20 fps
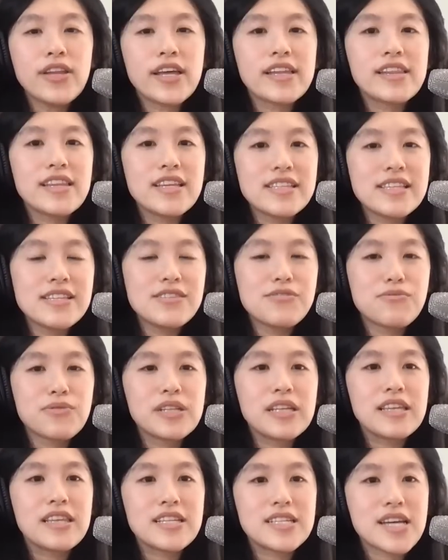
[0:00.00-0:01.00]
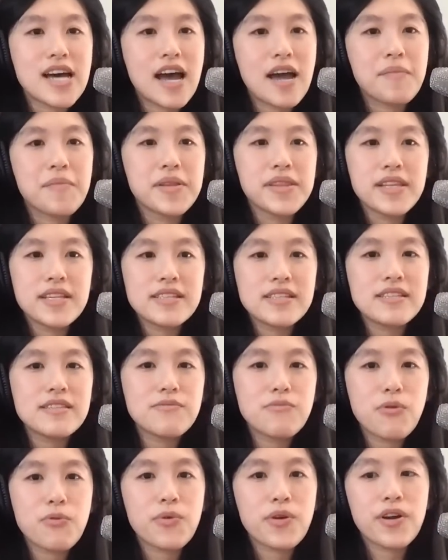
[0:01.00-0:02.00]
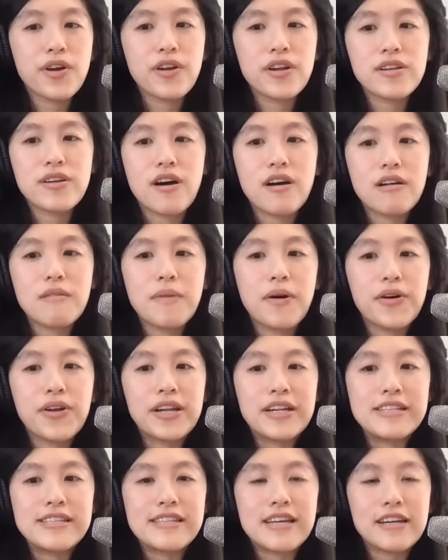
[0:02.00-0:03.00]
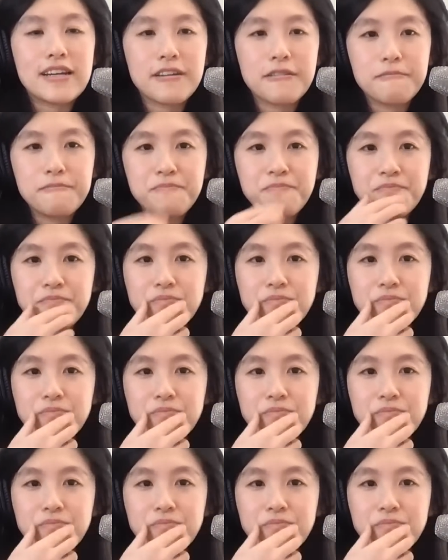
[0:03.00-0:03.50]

Like, this is really the time, and this is what we're going to talk about in a second.